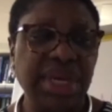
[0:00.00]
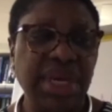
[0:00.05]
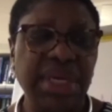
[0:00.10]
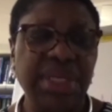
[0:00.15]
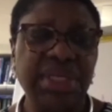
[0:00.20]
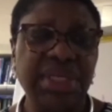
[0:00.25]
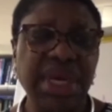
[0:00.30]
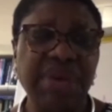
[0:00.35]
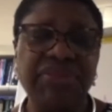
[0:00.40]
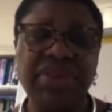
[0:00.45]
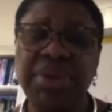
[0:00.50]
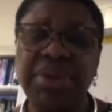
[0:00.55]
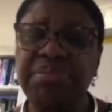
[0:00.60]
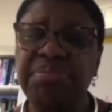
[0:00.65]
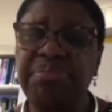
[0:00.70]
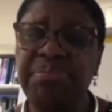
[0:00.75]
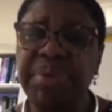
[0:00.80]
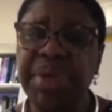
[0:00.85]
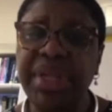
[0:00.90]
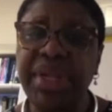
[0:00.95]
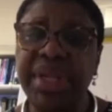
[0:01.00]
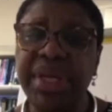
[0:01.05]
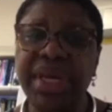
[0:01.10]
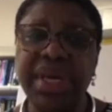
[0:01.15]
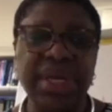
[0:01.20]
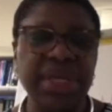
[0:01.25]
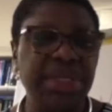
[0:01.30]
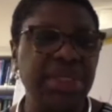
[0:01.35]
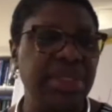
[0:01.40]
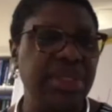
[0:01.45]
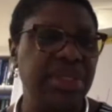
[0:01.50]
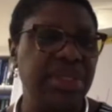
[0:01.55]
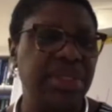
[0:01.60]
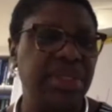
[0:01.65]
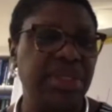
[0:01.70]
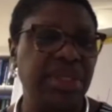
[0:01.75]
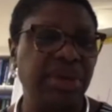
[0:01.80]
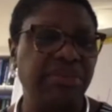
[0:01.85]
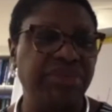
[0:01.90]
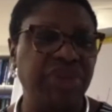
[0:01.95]
saving
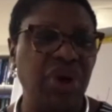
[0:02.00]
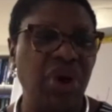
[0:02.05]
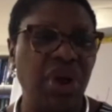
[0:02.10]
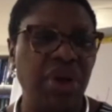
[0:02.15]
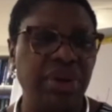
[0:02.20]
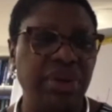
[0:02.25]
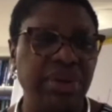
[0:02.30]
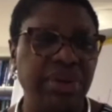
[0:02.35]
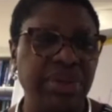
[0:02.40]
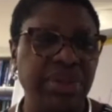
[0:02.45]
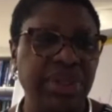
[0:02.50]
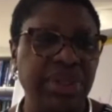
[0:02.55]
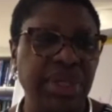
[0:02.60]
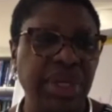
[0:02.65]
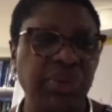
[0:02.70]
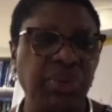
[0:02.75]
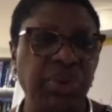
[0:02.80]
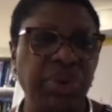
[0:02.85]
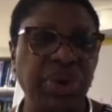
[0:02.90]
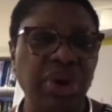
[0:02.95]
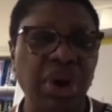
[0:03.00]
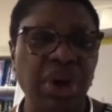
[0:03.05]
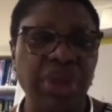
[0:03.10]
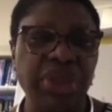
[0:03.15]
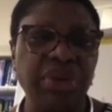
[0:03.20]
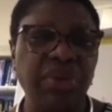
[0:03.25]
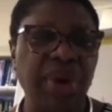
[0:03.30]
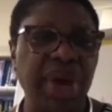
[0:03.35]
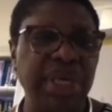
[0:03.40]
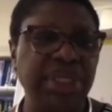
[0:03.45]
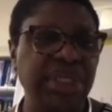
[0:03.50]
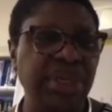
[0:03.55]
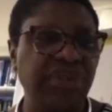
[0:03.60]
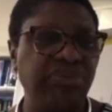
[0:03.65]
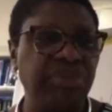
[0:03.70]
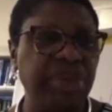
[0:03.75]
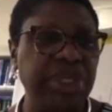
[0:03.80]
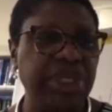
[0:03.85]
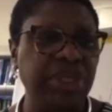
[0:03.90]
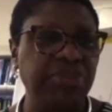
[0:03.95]
billions of dollars that would otherwise have
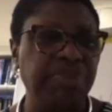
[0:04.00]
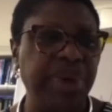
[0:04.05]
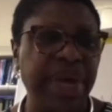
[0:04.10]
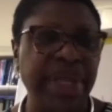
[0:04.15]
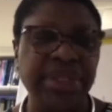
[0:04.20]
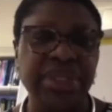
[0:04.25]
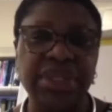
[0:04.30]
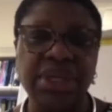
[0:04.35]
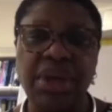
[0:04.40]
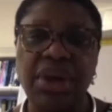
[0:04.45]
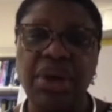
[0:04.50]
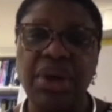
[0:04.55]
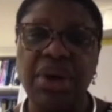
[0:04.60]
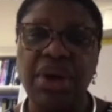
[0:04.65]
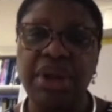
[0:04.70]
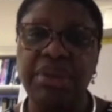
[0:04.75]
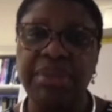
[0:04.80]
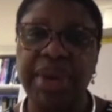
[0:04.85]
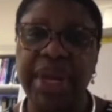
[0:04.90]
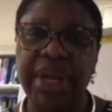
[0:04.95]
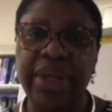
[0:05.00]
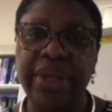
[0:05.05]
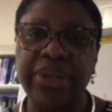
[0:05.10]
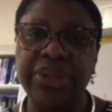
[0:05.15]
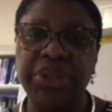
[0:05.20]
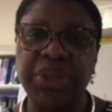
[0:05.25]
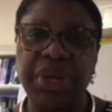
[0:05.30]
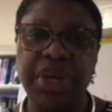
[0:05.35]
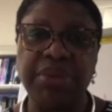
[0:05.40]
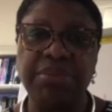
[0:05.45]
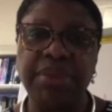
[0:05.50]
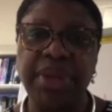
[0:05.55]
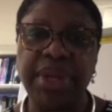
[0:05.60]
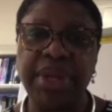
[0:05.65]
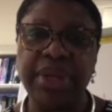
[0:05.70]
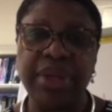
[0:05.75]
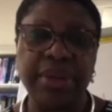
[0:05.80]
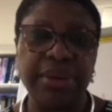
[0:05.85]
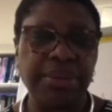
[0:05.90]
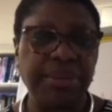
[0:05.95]
been spent on medical
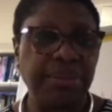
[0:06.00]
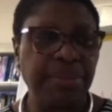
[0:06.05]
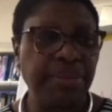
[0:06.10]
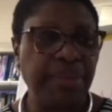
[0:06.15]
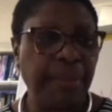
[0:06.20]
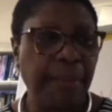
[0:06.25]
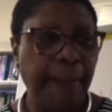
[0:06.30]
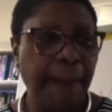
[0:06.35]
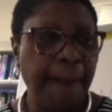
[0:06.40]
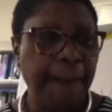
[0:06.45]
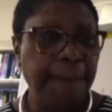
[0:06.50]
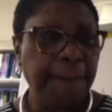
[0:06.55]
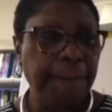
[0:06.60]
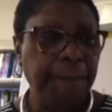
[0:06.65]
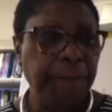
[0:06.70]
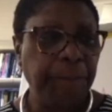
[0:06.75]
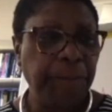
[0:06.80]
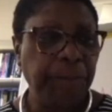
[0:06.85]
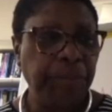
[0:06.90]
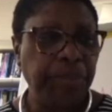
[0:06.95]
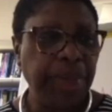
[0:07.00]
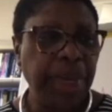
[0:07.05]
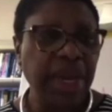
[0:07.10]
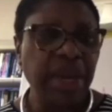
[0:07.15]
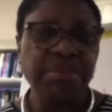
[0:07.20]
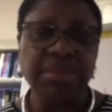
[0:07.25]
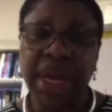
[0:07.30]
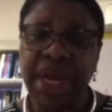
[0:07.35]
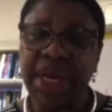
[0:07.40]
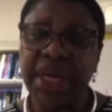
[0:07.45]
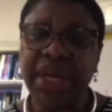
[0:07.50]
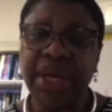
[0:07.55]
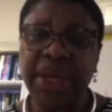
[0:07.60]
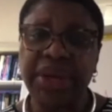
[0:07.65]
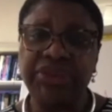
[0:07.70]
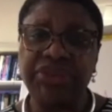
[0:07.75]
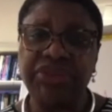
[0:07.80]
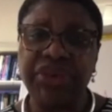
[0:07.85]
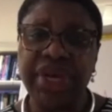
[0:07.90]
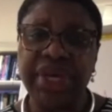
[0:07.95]
treatment. In many
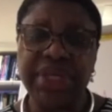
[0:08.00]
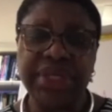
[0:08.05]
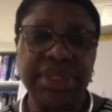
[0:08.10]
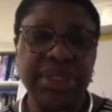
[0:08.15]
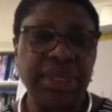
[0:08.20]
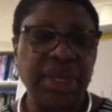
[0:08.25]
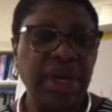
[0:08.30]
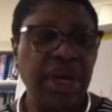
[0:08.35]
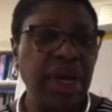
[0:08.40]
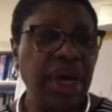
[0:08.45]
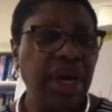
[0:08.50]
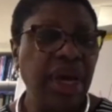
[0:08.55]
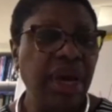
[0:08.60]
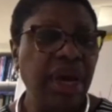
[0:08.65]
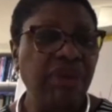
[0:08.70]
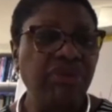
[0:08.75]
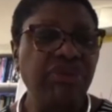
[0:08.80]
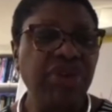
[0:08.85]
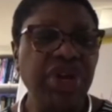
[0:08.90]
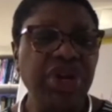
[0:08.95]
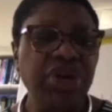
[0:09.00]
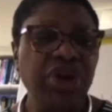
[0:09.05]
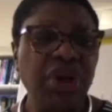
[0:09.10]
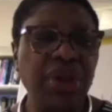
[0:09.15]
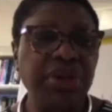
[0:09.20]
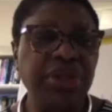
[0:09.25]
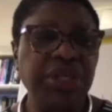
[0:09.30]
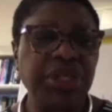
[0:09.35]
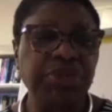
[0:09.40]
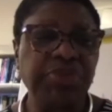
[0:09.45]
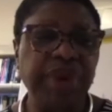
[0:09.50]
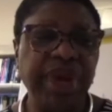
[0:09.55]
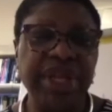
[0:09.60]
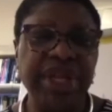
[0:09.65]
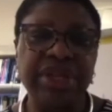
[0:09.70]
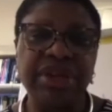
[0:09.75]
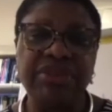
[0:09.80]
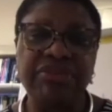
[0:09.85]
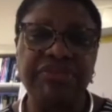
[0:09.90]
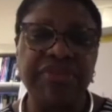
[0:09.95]
countries, every dollar
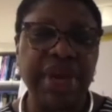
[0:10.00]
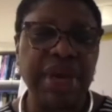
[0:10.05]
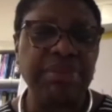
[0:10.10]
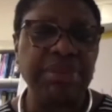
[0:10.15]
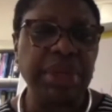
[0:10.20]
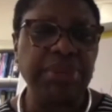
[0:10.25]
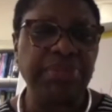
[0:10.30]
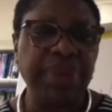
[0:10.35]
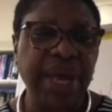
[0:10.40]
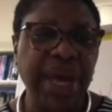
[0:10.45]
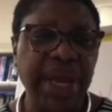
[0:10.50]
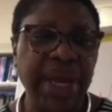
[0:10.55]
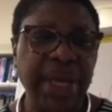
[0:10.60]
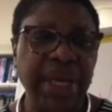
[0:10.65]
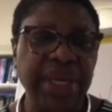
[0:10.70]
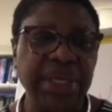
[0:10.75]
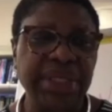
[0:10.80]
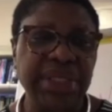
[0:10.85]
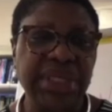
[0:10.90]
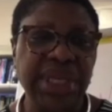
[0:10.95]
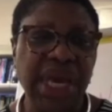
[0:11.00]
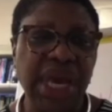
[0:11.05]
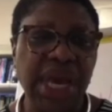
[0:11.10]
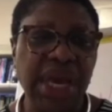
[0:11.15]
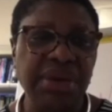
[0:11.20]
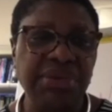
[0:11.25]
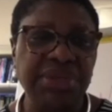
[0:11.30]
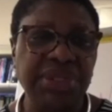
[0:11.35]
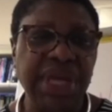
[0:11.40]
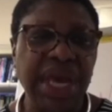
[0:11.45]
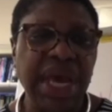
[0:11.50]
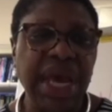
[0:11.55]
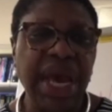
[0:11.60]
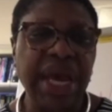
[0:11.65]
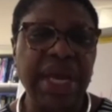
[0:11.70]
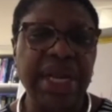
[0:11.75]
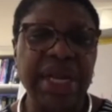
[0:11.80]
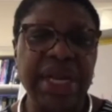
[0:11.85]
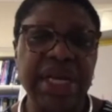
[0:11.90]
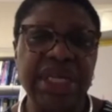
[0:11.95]
spent on family planning saves
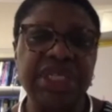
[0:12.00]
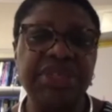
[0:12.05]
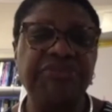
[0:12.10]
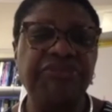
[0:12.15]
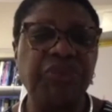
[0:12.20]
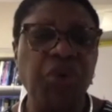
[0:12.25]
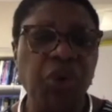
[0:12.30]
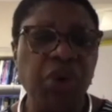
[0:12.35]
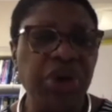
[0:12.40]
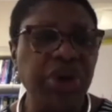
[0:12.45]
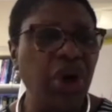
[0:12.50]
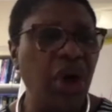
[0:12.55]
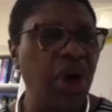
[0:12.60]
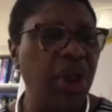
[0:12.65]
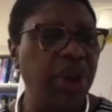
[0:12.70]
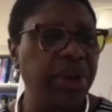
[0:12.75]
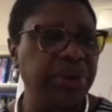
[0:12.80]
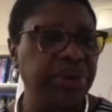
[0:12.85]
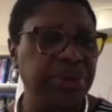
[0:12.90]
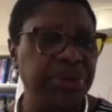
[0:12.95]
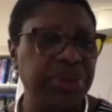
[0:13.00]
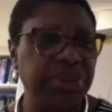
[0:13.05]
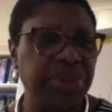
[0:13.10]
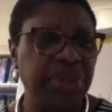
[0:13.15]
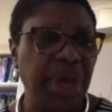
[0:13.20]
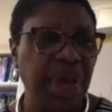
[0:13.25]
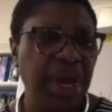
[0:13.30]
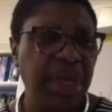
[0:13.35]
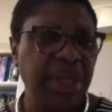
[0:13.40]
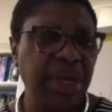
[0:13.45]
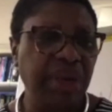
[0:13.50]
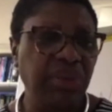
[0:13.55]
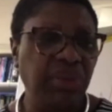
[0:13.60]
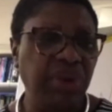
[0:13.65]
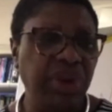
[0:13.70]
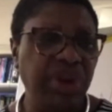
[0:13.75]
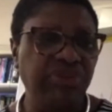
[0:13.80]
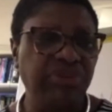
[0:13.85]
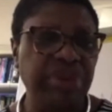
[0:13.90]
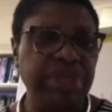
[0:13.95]
at least $4 that
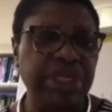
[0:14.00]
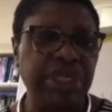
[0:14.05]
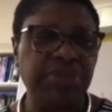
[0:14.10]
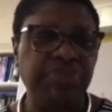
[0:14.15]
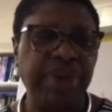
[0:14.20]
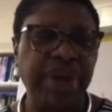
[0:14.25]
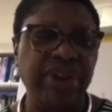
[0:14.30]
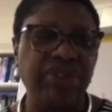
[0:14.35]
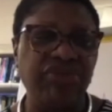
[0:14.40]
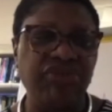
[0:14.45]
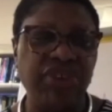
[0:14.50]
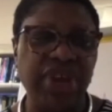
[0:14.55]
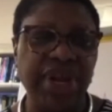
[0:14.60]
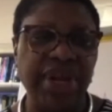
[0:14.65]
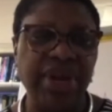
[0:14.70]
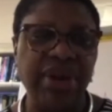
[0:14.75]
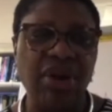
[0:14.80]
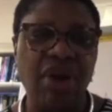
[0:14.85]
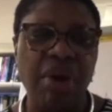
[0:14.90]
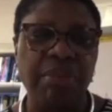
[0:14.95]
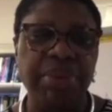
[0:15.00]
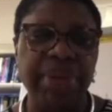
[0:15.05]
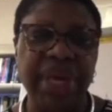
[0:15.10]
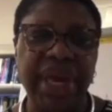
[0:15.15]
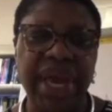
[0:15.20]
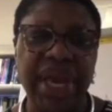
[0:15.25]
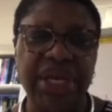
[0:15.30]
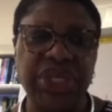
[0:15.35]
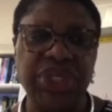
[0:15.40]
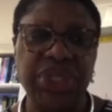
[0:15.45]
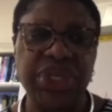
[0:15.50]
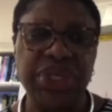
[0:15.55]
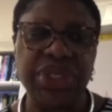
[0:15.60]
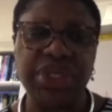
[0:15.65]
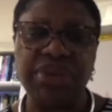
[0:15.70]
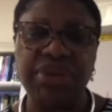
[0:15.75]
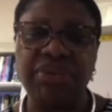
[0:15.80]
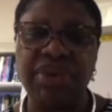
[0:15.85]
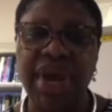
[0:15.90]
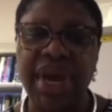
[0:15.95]
would have been spent treating complications
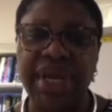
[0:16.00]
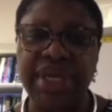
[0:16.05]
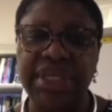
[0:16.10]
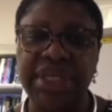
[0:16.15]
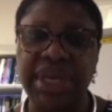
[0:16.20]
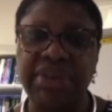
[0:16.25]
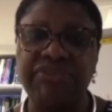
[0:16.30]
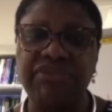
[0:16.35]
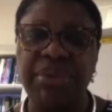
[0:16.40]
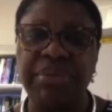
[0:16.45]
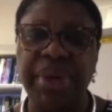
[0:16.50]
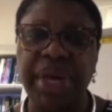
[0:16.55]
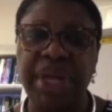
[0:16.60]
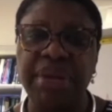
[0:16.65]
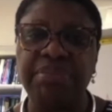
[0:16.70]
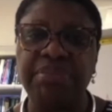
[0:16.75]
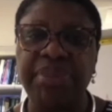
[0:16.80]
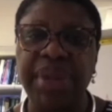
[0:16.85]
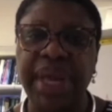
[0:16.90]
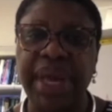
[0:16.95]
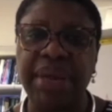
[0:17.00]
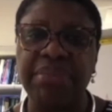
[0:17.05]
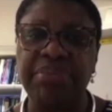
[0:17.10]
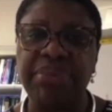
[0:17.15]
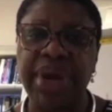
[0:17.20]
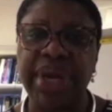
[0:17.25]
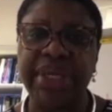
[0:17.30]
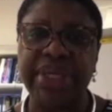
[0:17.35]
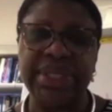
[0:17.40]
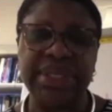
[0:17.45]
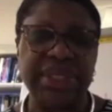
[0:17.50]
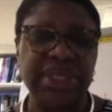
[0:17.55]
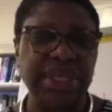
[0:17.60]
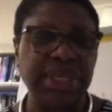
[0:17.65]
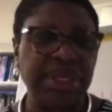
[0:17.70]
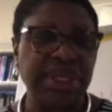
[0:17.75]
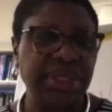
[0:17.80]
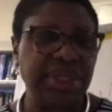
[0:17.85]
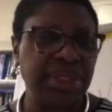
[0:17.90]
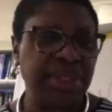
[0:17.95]
arising from unplanned
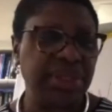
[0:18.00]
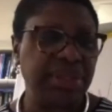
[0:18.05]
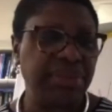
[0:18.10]
pregnancies.